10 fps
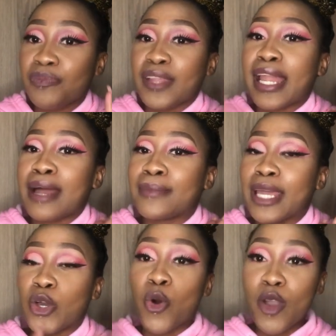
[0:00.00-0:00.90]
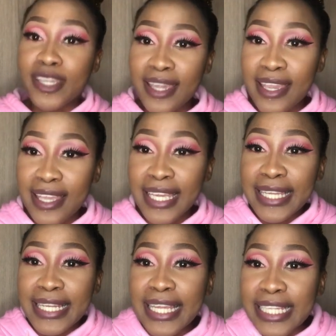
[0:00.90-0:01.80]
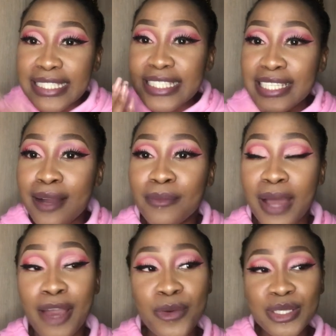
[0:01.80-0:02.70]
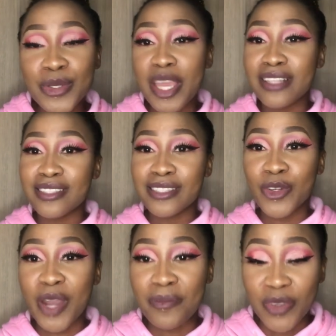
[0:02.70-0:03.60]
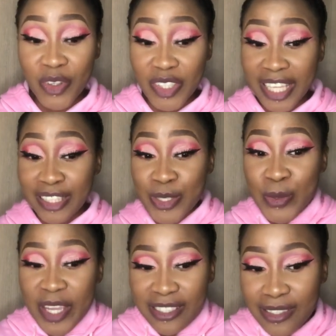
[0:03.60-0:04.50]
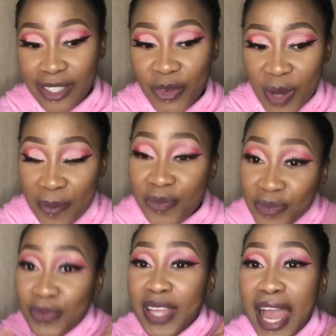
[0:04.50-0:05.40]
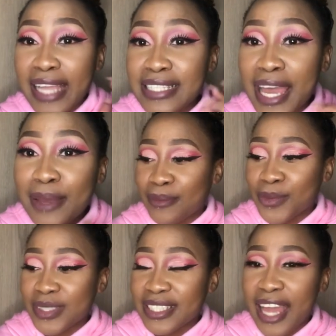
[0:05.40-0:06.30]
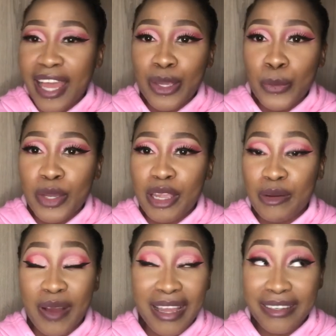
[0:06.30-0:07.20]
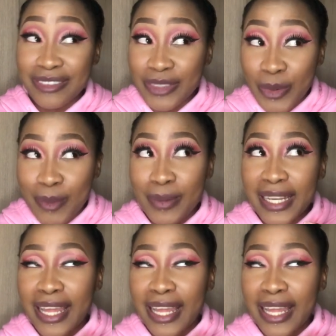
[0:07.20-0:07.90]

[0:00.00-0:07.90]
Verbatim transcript: And I'm like, okay, let us jump. I went to Instagram. The girl gets to Instagram. I typed, was it hi or hello? I don't know, but